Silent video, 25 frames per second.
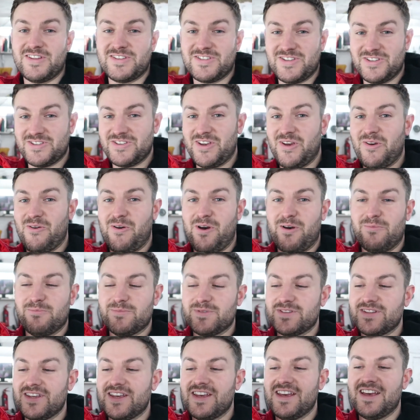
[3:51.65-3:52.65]
it's the toe
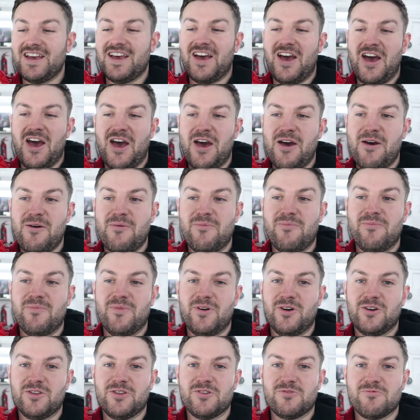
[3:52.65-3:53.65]
arms
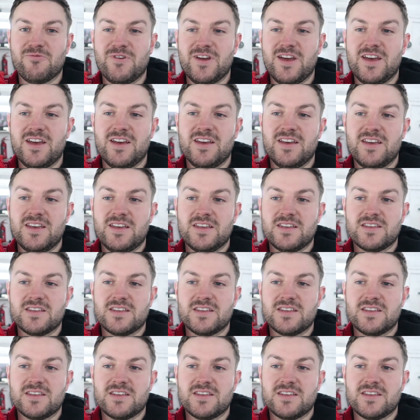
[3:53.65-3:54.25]
on the rear.